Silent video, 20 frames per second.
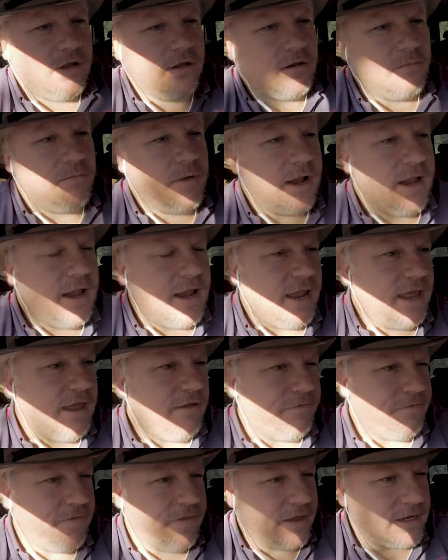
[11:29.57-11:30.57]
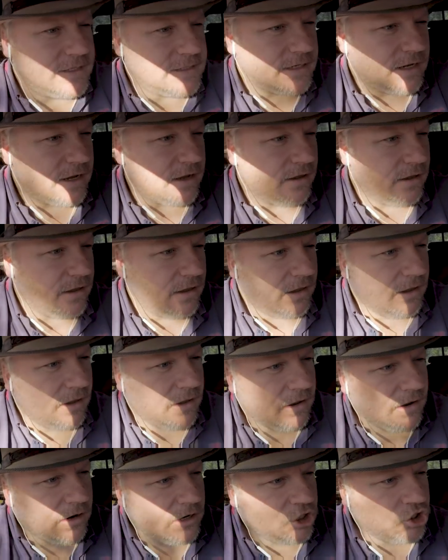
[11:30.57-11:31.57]
On my left, there's a
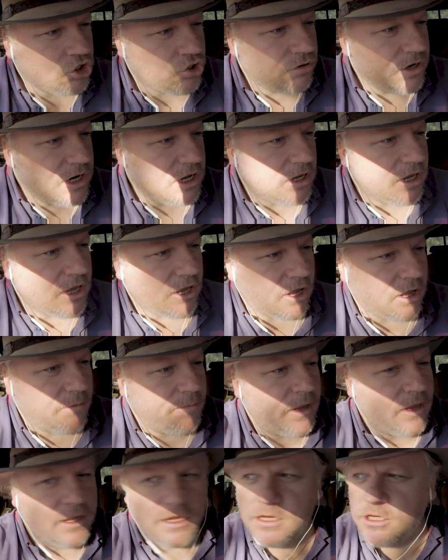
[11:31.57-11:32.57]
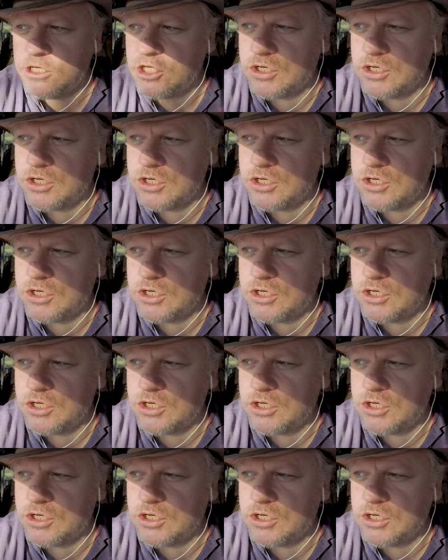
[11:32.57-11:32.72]
triagama